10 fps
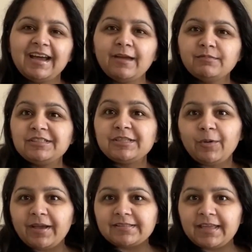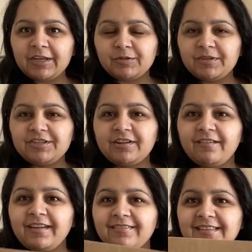I'm so excited to be
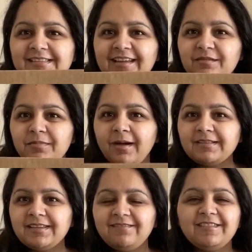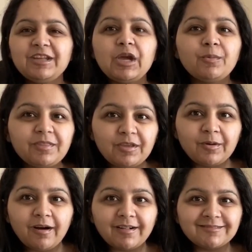sharing this unboxing video with you
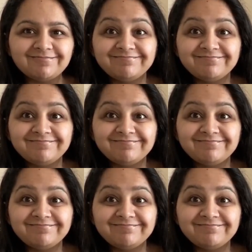all.